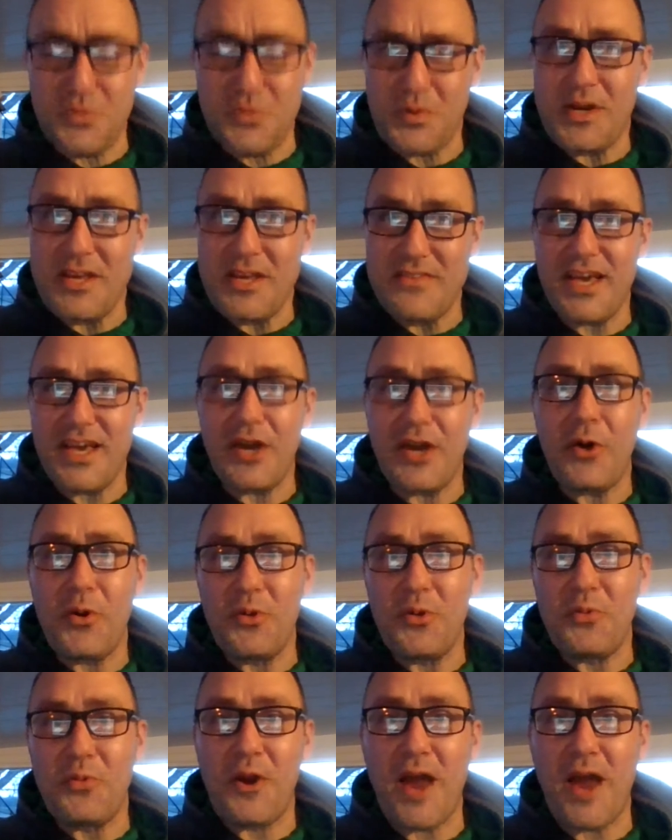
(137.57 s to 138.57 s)
What do you think
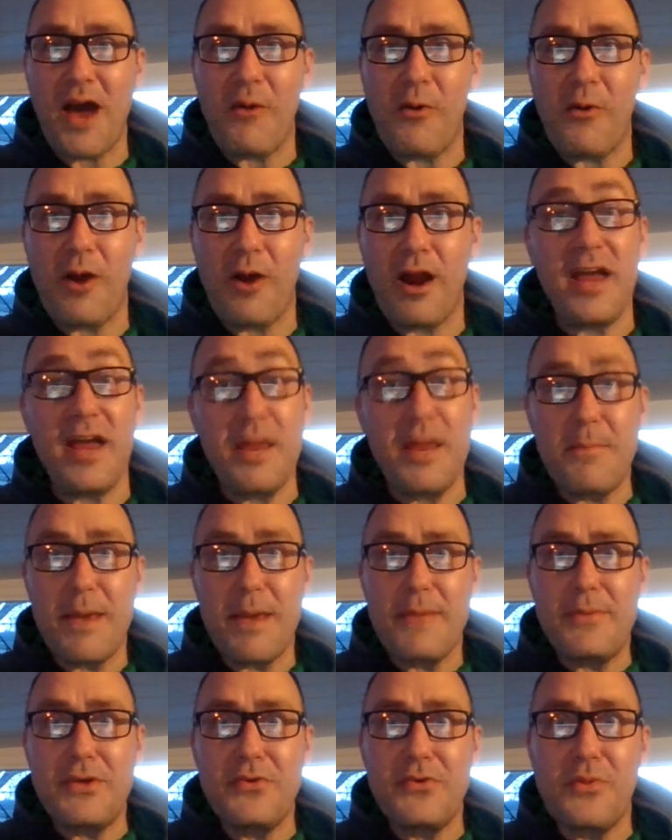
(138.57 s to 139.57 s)
Cold War and hot war are? And
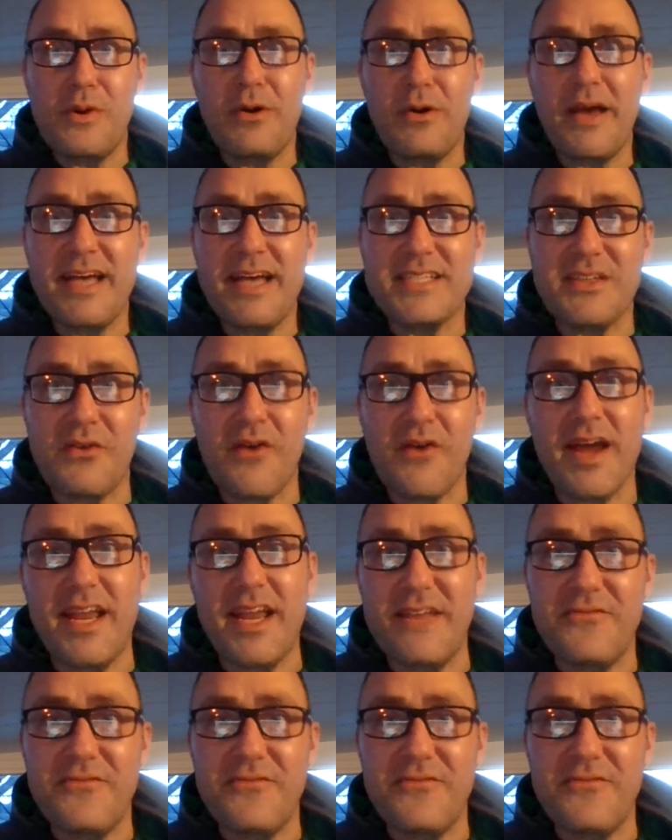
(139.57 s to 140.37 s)
maybe you will guess it right.